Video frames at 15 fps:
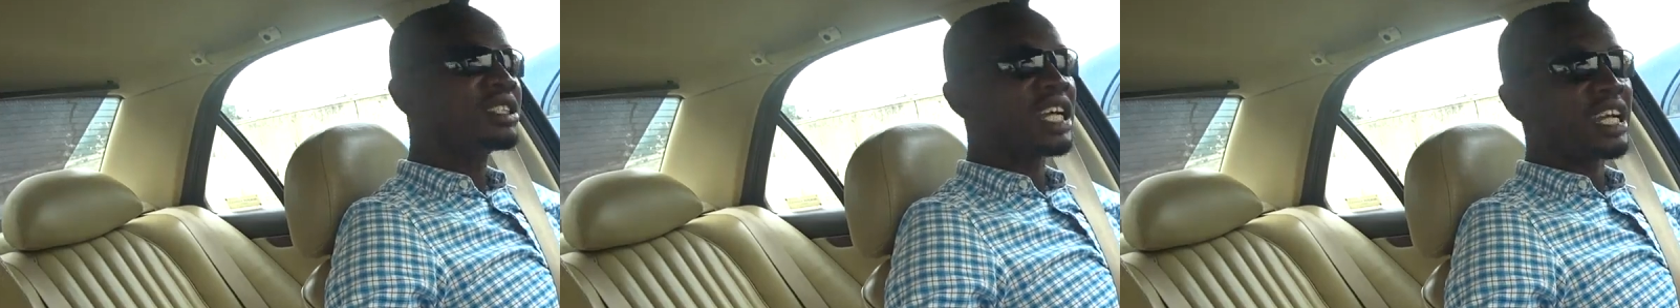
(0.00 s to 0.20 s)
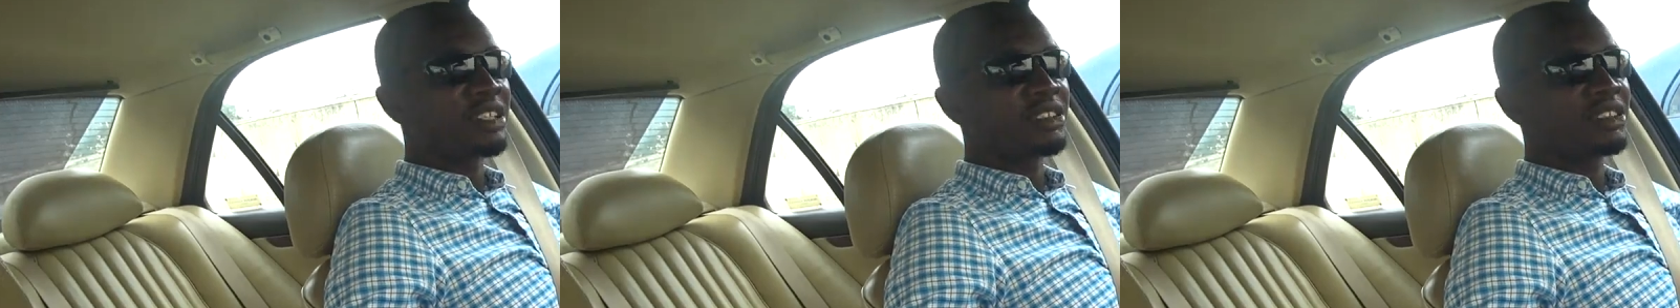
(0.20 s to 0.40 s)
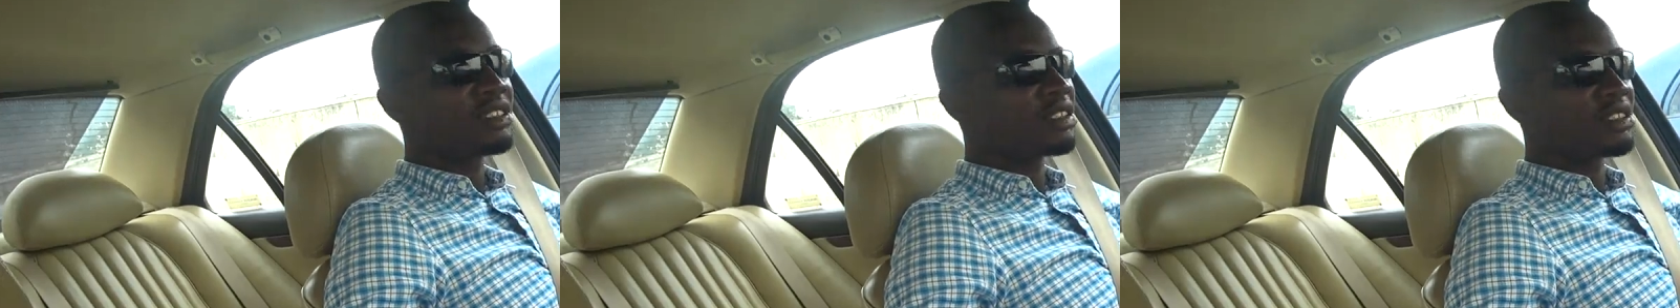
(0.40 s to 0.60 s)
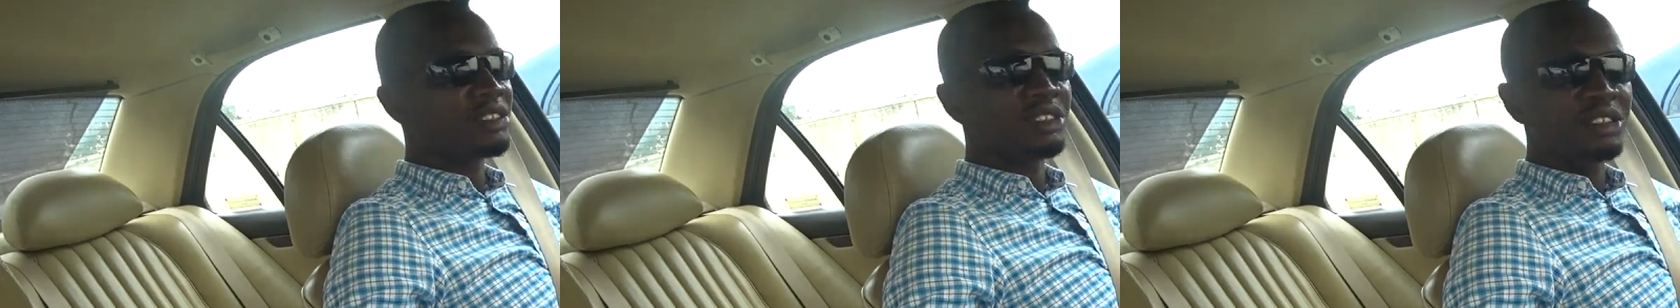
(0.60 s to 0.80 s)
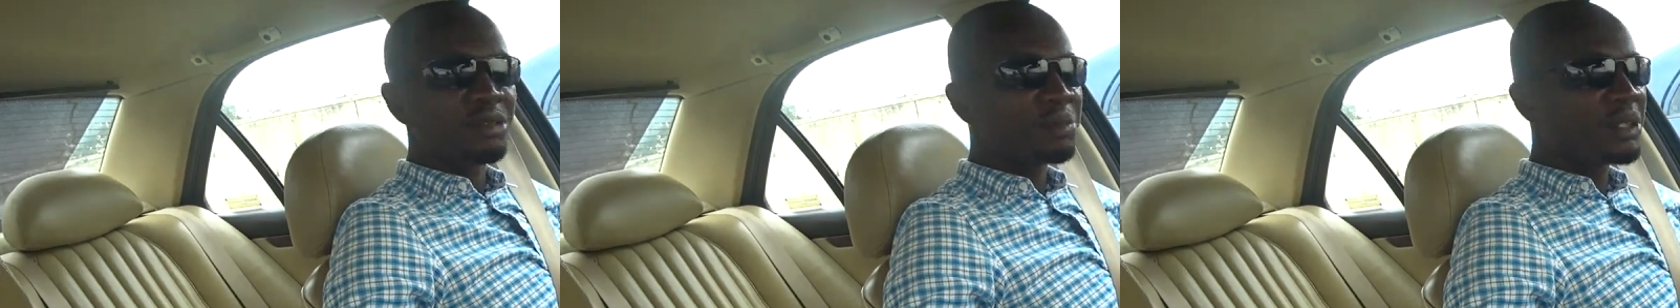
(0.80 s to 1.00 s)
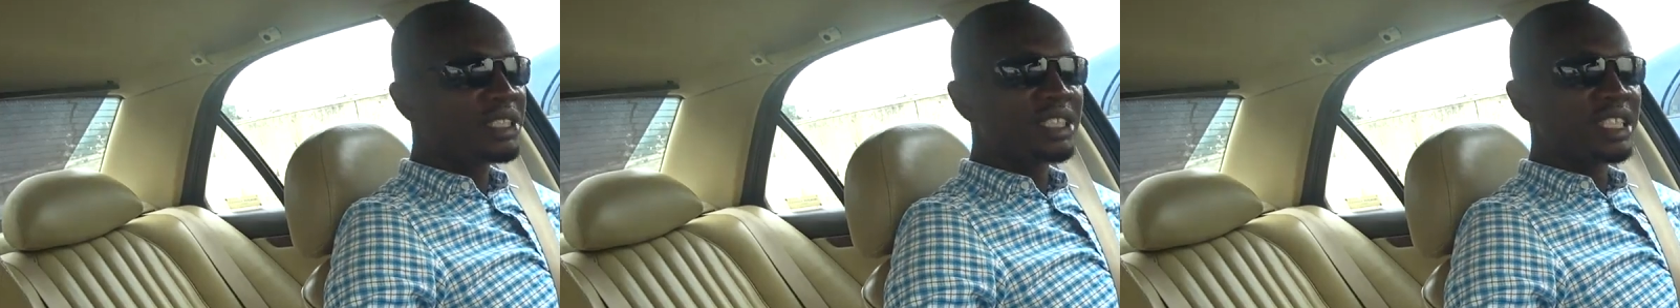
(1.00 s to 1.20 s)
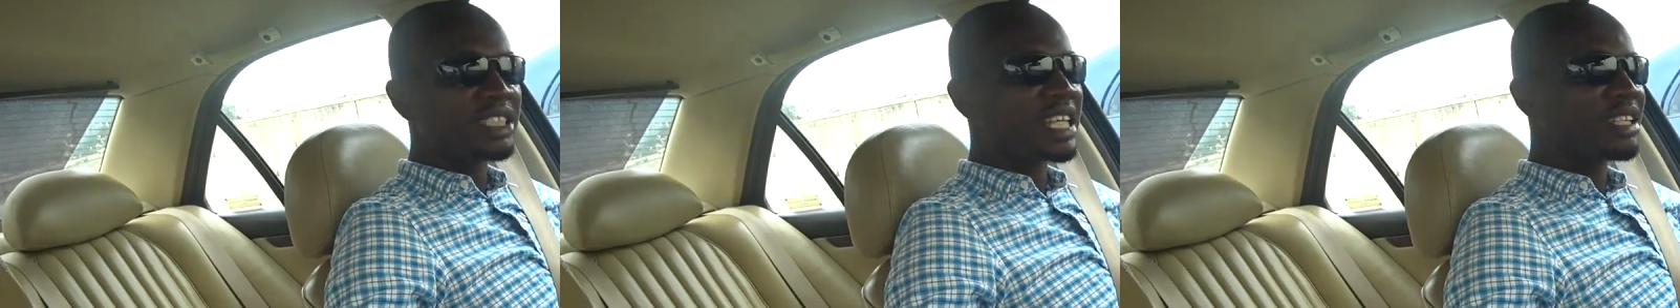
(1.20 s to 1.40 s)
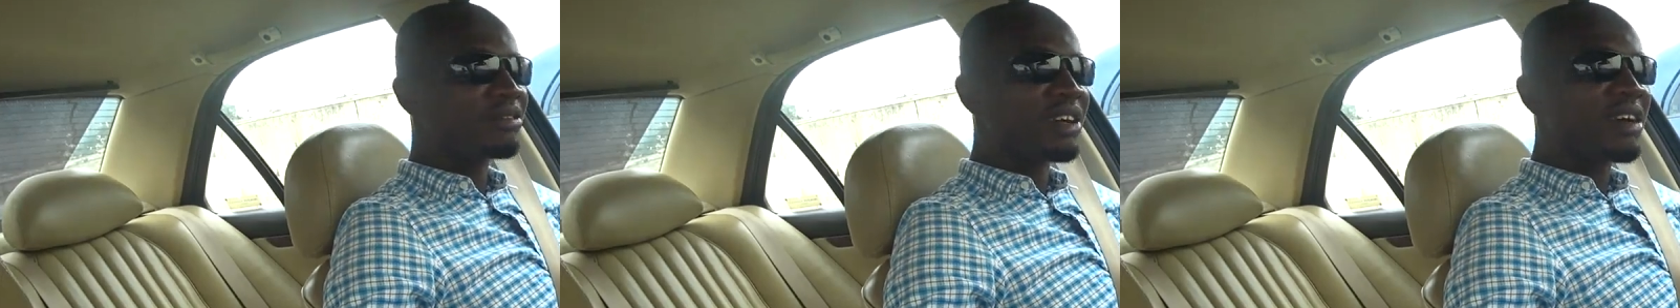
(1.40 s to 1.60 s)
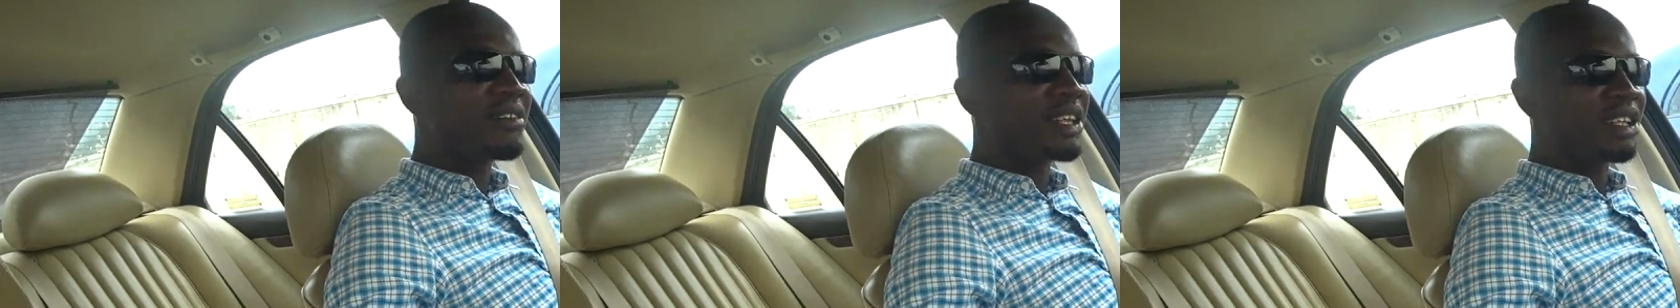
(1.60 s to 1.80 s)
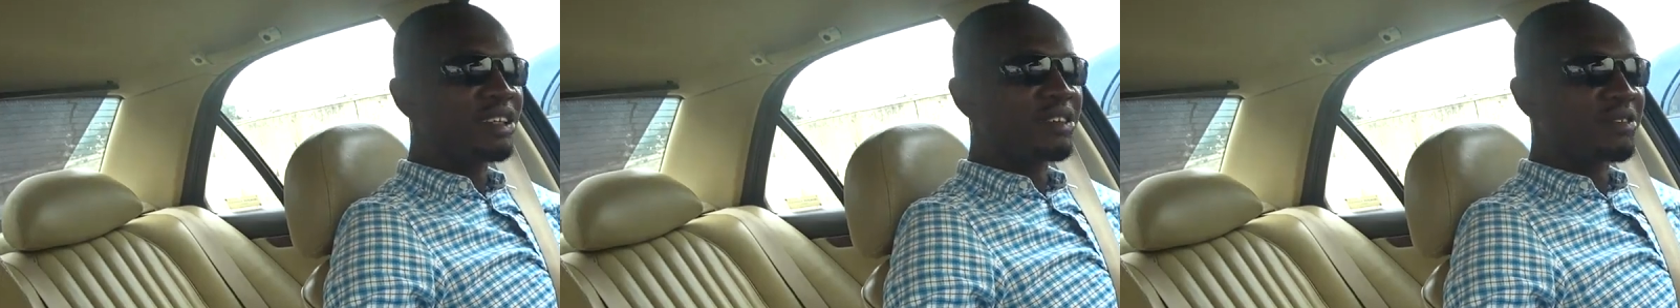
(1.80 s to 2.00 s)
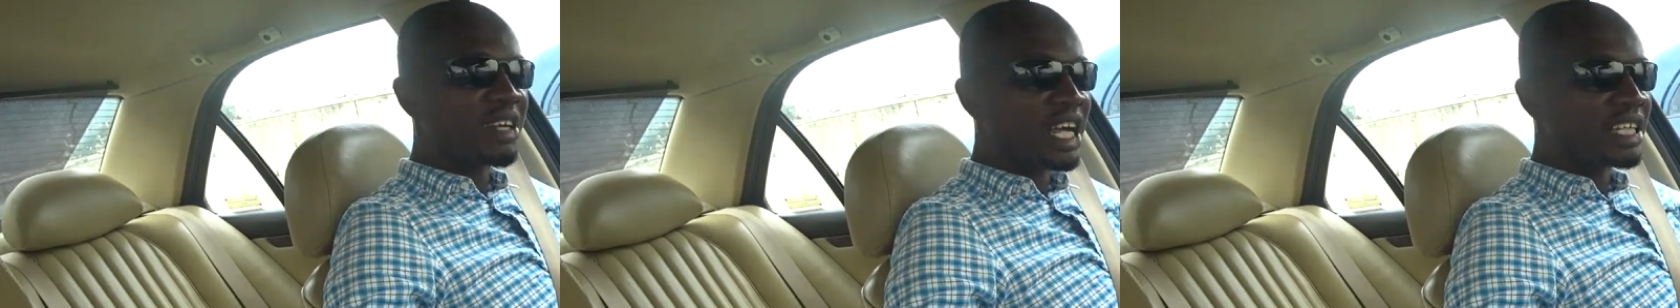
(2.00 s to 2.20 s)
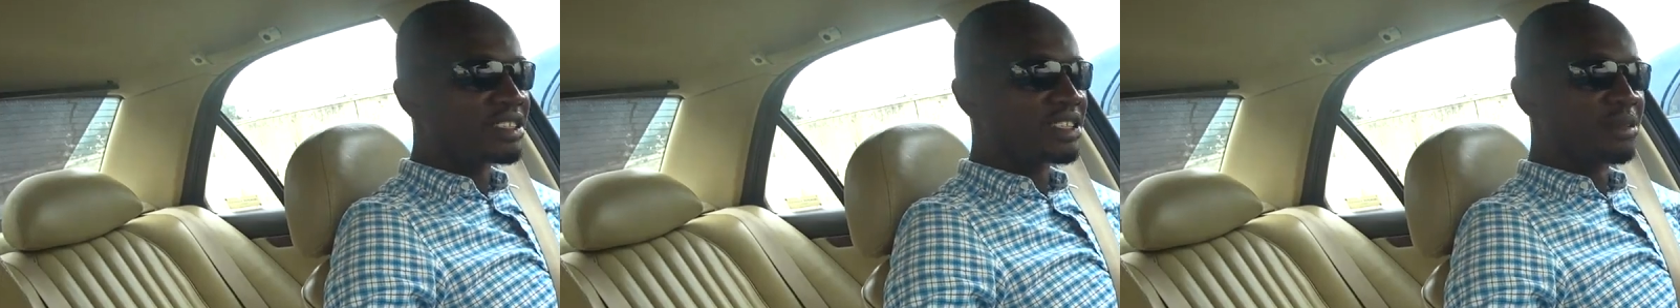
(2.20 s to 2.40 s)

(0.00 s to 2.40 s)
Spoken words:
In the process, I drive a lot of cars.